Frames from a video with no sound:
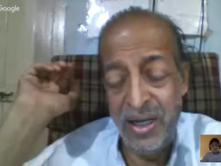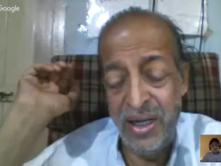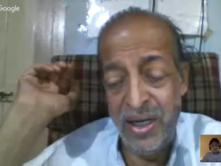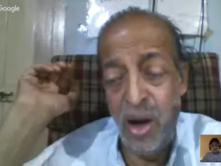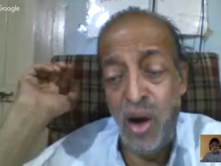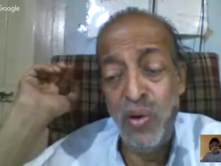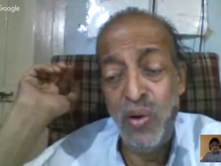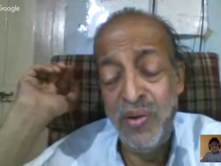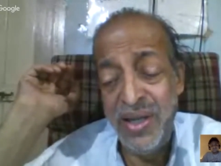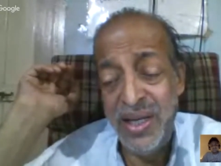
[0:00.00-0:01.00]
Now how
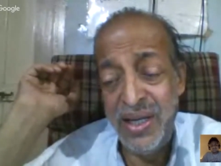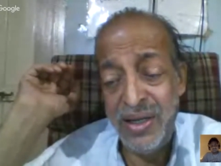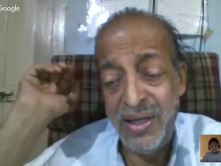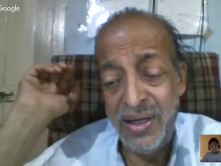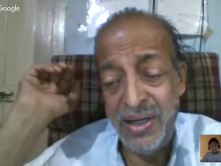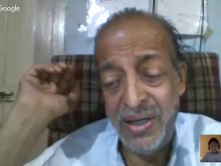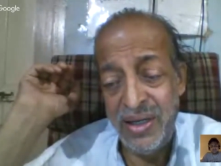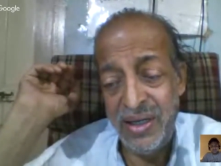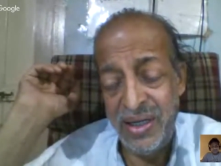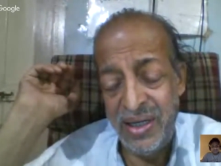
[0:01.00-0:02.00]
do we
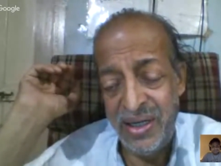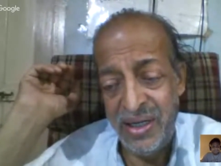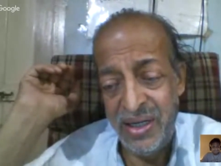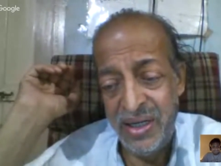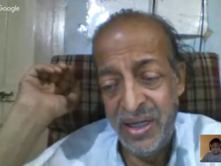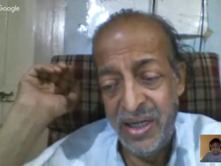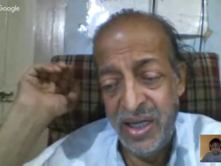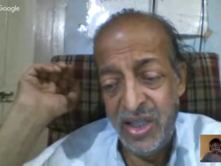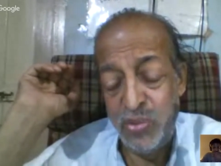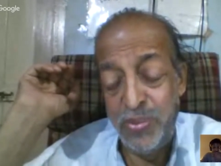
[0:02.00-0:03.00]

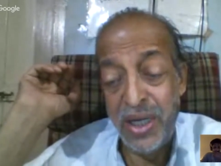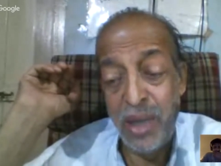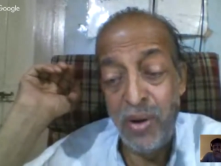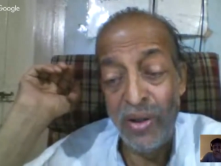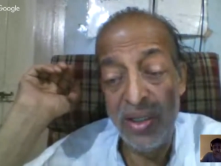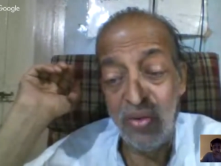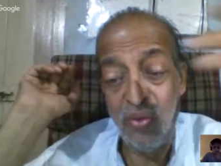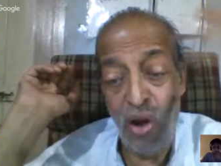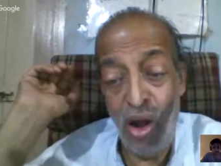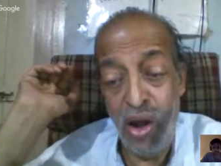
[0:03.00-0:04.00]
speak about this
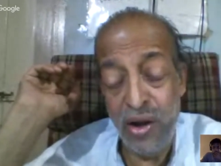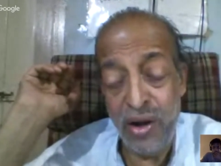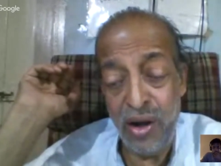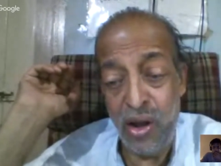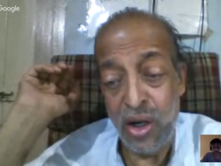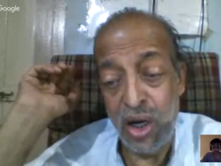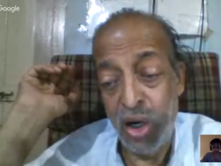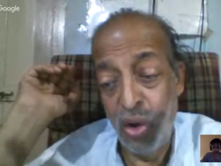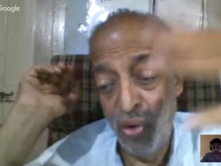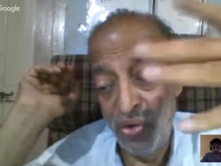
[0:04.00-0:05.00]
far or
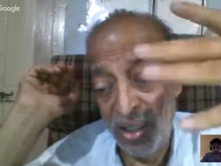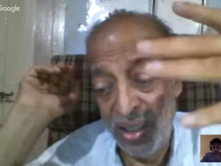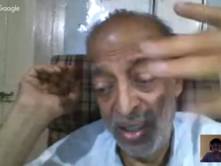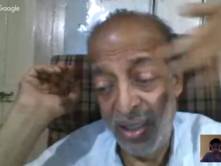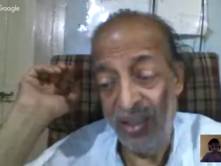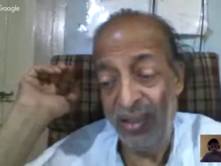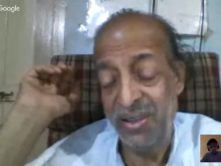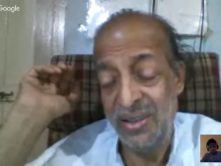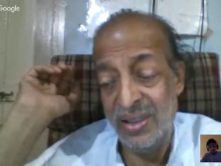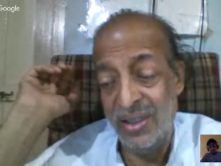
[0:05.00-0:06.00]
closer?
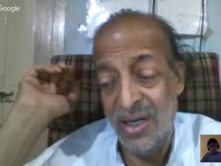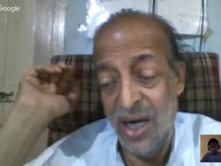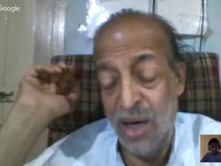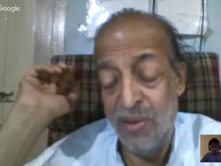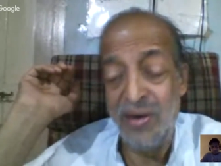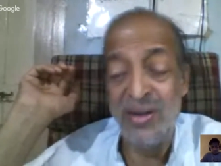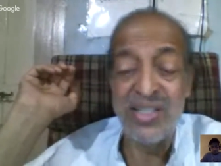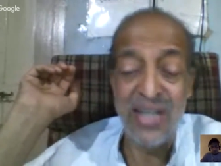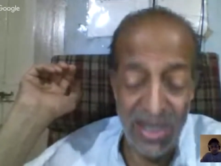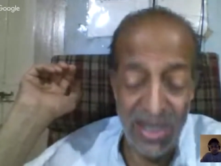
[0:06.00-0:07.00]
How do you
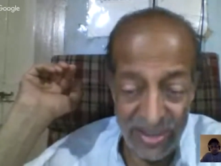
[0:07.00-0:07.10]
understand it?